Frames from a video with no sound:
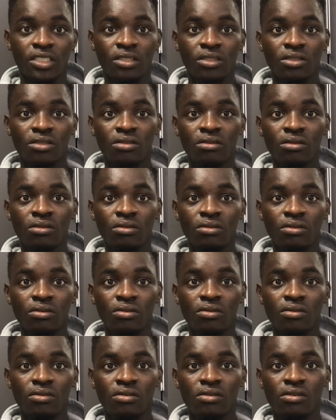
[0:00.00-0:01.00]
so
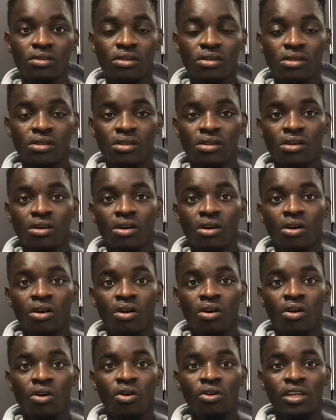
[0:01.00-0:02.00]

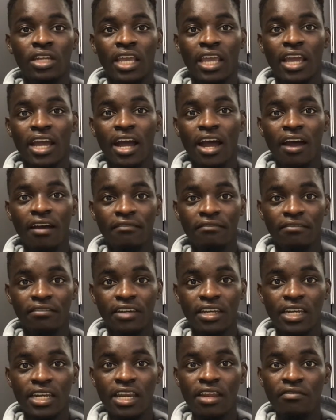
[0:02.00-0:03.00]
or they have
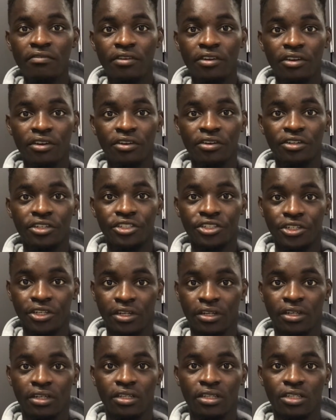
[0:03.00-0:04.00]
never
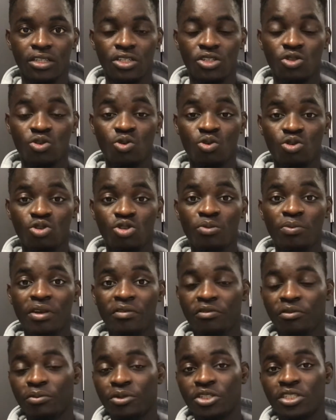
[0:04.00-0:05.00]
shared. So some
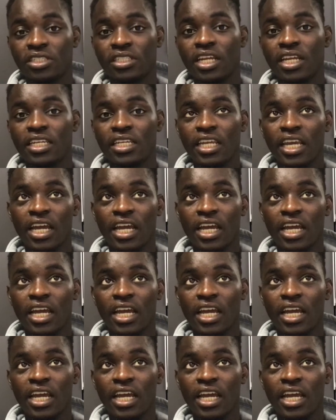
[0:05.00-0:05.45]
information that